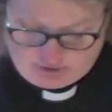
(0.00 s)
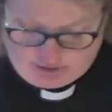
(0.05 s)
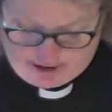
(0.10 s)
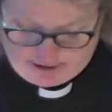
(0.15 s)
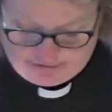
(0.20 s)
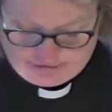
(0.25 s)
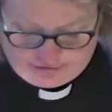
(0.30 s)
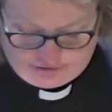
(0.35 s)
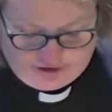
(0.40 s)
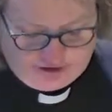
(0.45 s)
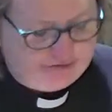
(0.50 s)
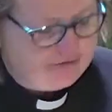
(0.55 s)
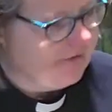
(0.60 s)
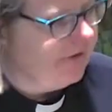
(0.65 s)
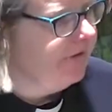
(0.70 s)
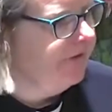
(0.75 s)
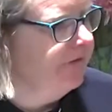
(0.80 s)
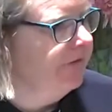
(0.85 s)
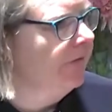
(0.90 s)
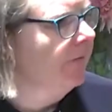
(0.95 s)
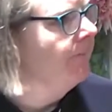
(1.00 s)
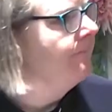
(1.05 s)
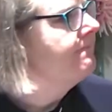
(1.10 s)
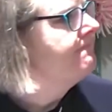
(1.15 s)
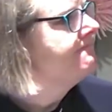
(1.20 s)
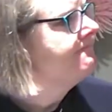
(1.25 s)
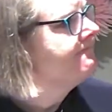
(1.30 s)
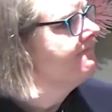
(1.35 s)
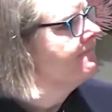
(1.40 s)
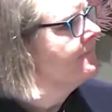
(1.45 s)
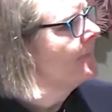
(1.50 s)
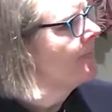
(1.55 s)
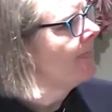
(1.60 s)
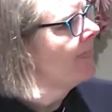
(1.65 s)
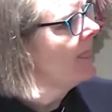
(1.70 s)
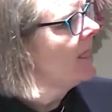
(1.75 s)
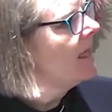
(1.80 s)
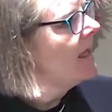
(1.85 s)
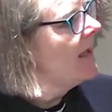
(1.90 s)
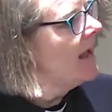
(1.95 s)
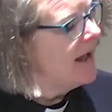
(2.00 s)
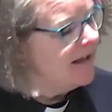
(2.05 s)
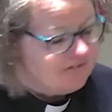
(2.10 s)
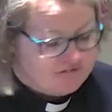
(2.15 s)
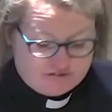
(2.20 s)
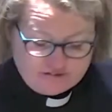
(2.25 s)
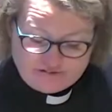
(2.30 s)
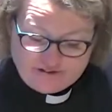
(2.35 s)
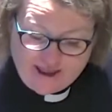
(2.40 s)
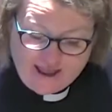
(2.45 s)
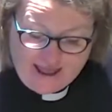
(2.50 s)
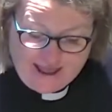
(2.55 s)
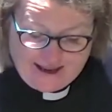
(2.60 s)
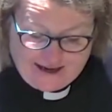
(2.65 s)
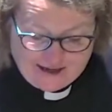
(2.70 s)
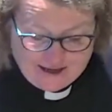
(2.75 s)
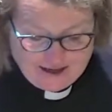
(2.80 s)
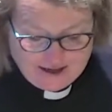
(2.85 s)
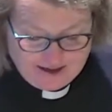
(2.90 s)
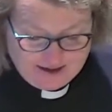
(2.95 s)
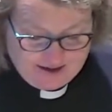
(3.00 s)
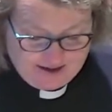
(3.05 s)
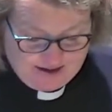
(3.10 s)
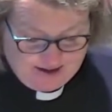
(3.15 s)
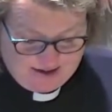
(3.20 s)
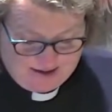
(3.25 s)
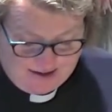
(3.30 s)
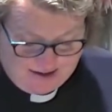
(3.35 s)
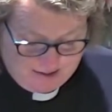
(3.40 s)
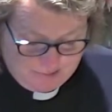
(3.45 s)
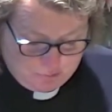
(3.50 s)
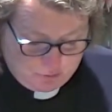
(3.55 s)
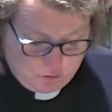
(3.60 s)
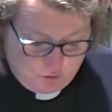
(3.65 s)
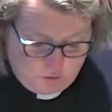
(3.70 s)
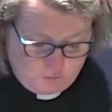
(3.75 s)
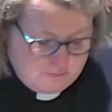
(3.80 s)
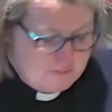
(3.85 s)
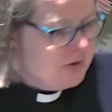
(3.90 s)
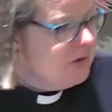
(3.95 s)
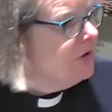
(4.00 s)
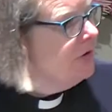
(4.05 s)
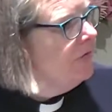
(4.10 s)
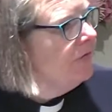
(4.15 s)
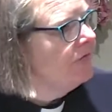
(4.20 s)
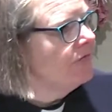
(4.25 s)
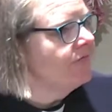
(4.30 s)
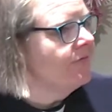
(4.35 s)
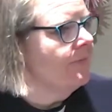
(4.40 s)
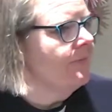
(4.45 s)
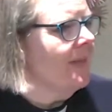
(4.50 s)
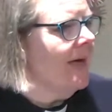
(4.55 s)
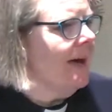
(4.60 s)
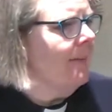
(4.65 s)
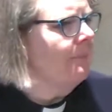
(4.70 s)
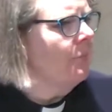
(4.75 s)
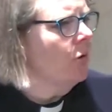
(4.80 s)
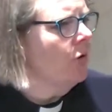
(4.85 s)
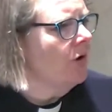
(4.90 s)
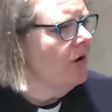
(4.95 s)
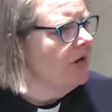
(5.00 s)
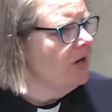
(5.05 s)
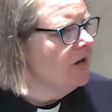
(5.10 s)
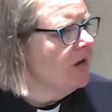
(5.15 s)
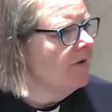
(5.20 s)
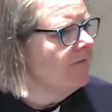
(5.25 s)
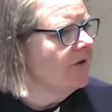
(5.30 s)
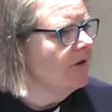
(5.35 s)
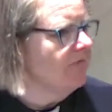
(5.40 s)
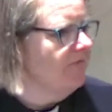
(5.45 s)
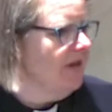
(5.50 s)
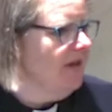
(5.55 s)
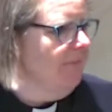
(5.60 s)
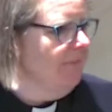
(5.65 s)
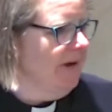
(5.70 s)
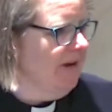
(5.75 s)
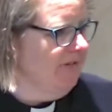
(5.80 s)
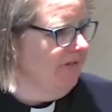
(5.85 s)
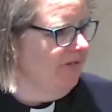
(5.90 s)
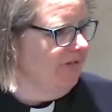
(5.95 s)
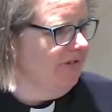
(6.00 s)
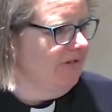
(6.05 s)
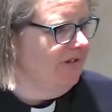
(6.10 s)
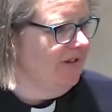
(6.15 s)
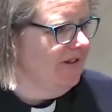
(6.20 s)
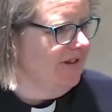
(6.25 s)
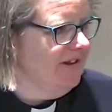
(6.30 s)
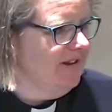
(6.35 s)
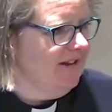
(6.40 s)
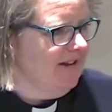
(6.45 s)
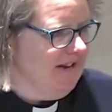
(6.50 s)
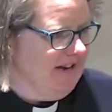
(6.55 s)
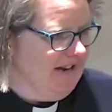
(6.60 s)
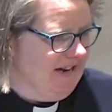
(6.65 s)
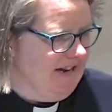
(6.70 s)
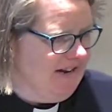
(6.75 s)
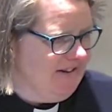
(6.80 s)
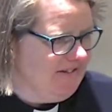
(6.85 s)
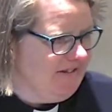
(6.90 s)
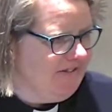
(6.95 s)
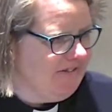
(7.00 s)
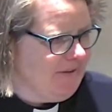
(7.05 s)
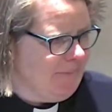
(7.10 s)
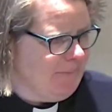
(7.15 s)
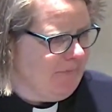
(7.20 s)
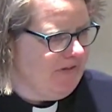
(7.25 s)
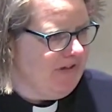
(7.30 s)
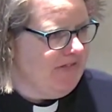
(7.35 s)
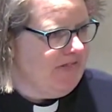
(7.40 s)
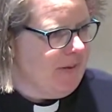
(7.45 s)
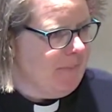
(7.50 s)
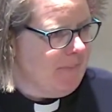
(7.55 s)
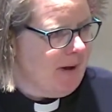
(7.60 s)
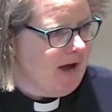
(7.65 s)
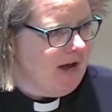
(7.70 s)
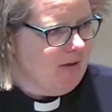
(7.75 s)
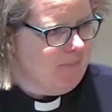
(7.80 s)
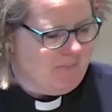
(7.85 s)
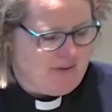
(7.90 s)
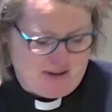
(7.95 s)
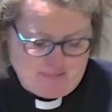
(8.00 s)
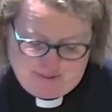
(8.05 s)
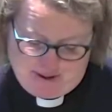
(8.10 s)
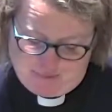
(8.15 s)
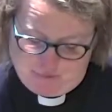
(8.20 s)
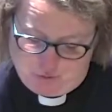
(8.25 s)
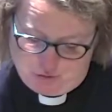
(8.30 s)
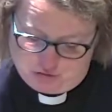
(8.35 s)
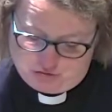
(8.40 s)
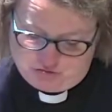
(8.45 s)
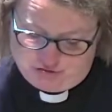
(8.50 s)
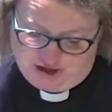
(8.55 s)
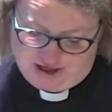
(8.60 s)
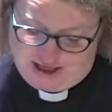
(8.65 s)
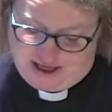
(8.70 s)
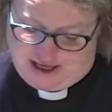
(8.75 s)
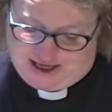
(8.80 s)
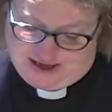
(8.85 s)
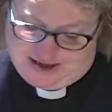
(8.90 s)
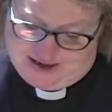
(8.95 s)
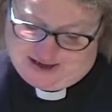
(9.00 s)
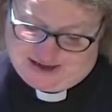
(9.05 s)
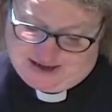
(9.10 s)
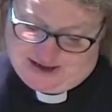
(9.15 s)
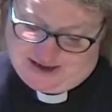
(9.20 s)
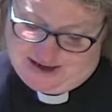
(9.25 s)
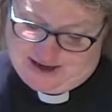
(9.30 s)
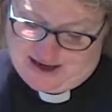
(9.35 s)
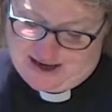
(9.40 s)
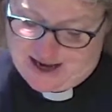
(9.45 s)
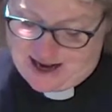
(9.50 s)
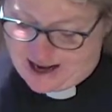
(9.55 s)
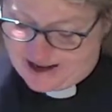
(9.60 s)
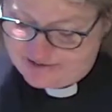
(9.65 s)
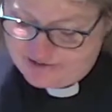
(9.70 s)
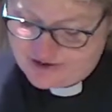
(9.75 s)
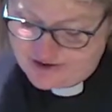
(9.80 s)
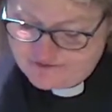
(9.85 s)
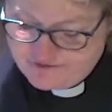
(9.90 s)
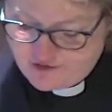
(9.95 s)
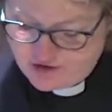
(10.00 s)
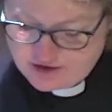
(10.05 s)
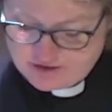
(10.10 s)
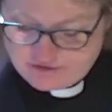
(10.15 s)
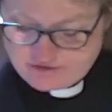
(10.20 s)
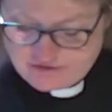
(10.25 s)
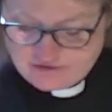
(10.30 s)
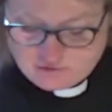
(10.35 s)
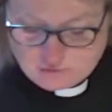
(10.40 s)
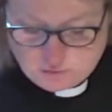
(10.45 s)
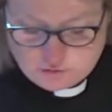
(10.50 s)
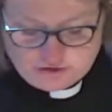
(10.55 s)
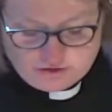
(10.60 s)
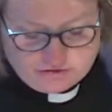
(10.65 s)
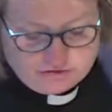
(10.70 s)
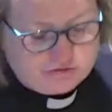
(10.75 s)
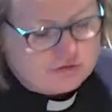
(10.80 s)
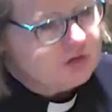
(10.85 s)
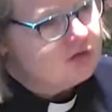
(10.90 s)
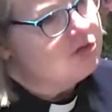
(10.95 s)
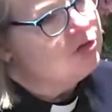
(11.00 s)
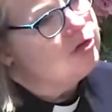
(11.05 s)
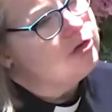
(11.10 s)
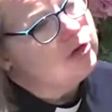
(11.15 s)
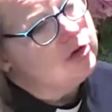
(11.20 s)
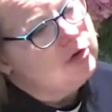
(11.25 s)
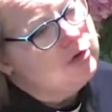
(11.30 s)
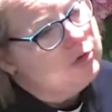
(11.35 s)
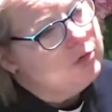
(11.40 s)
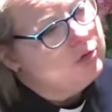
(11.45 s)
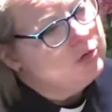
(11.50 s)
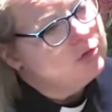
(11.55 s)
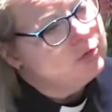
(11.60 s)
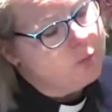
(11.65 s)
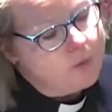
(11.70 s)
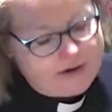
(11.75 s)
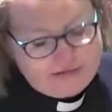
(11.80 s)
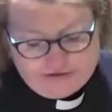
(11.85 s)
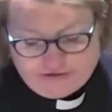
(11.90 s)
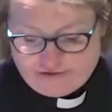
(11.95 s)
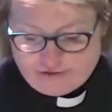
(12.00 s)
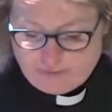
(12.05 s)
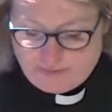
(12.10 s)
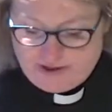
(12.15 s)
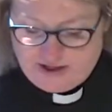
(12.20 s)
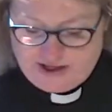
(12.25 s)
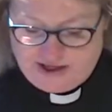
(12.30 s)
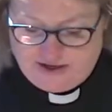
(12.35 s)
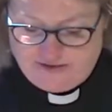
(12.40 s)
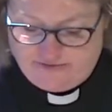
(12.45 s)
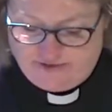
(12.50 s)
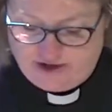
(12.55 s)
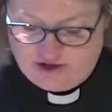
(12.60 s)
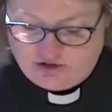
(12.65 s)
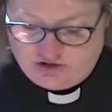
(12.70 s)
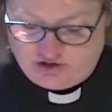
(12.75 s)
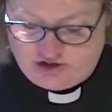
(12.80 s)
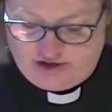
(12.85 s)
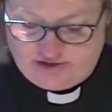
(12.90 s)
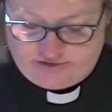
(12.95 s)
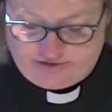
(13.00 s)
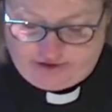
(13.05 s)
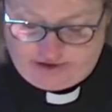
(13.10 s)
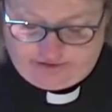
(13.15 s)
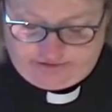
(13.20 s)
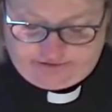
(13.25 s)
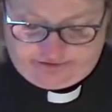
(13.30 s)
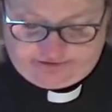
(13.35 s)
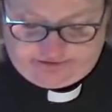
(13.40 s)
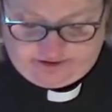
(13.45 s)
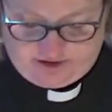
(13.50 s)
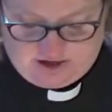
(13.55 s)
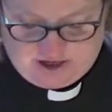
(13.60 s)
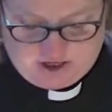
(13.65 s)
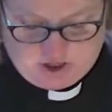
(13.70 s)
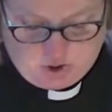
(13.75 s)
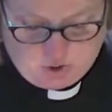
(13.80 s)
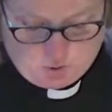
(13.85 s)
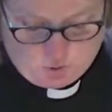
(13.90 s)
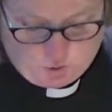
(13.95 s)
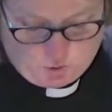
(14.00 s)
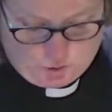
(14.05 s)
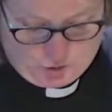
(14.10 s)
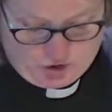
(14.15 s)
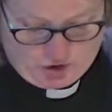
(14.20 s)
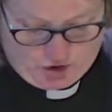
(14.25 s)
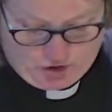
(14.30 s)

Christ Jesus. And today, Paul moves from that point of agreement to something that might be a bit more tricky as he invites his audience to choose whether to believe in Jesus or